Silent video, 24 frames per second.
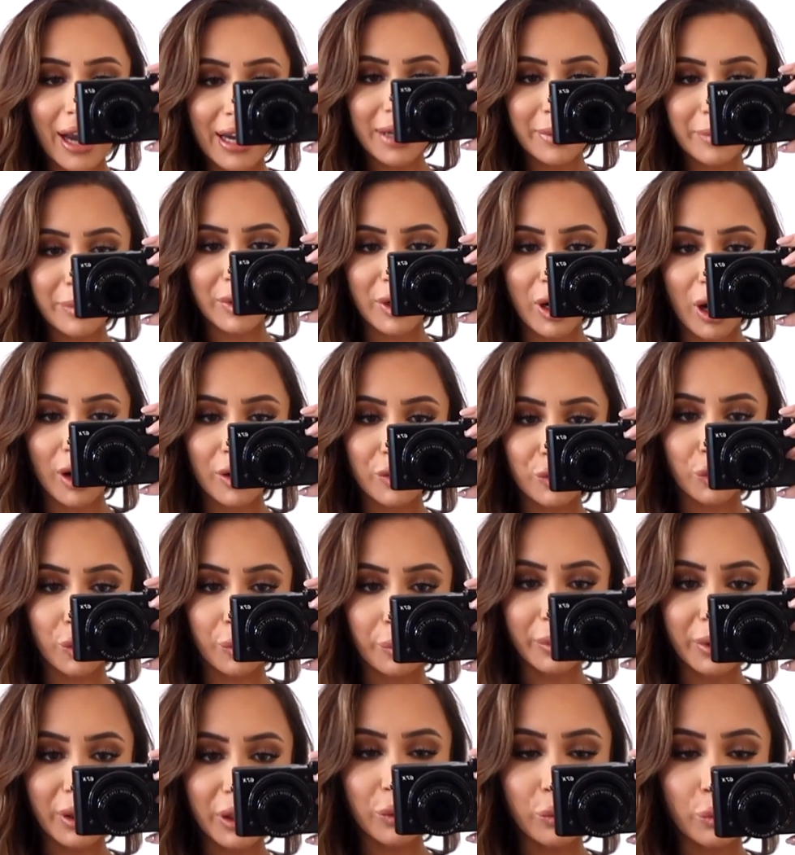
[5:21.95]
I am not
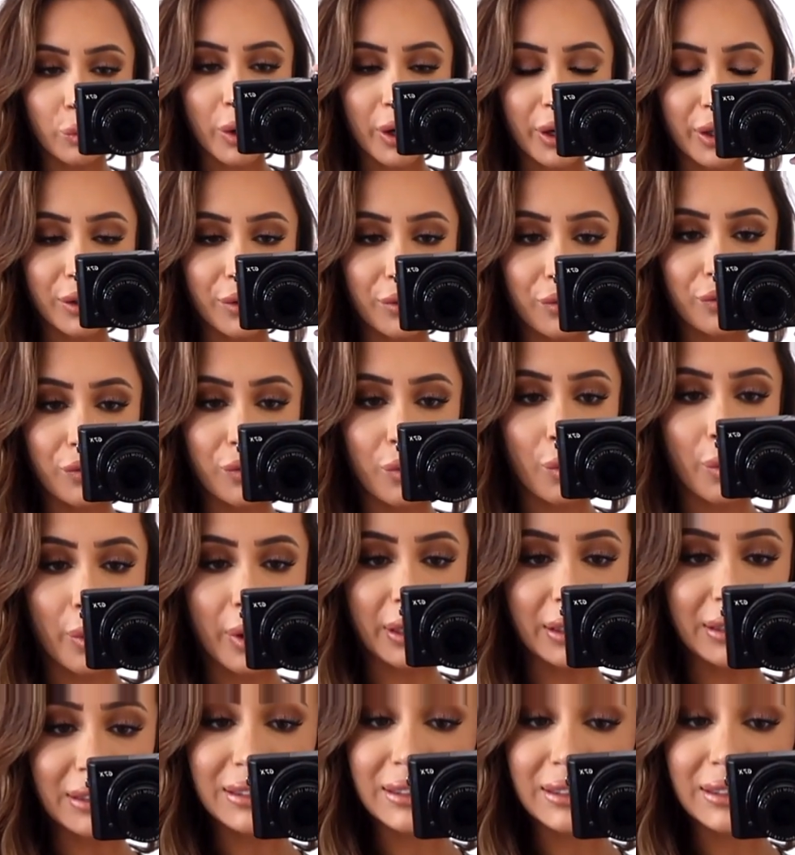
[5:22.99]
normally one for